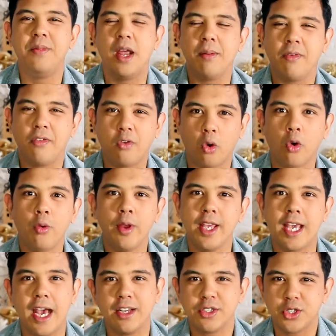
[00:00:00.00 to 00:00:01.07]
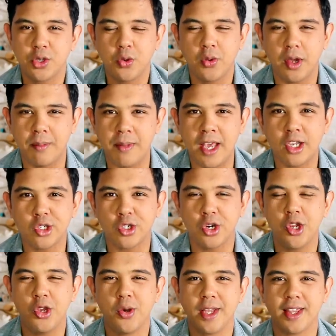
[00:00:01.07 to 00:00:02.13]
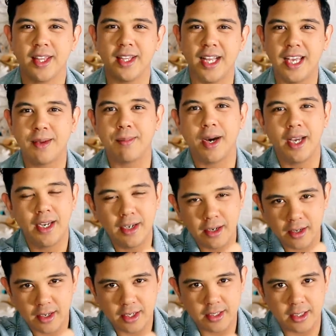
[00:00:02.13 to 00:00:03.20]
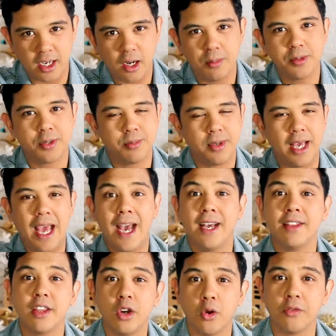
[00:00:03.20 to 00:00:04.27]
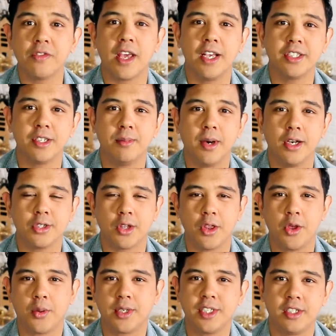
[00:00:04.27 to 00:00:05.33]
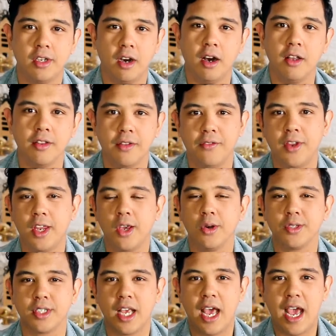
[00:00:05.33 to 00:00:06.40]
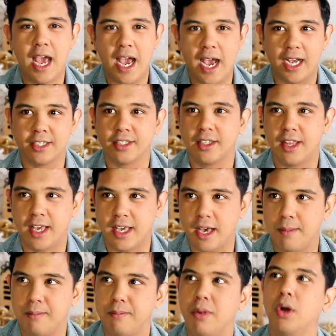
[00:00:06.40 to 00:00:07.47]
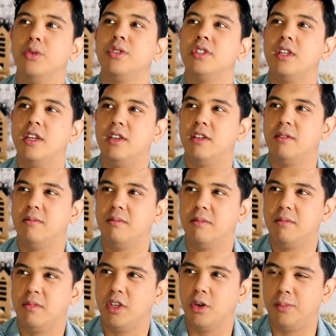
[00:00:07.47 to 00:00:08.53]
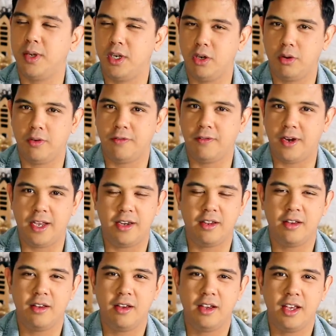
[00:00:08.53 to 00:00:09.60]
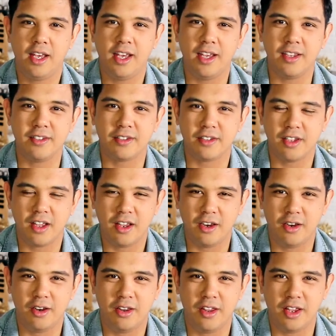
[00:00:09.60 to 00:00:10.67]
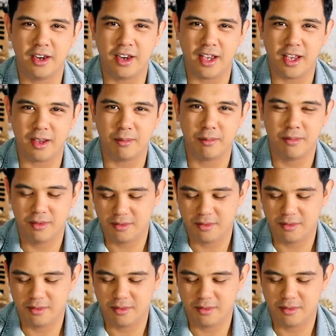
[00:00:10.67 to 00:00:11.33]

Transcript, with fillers: Now before we get to it, make sure you hit the like button because it helps me and the notification bell so that you can see all of the videos as they get posted. You'll be notified. Hence the name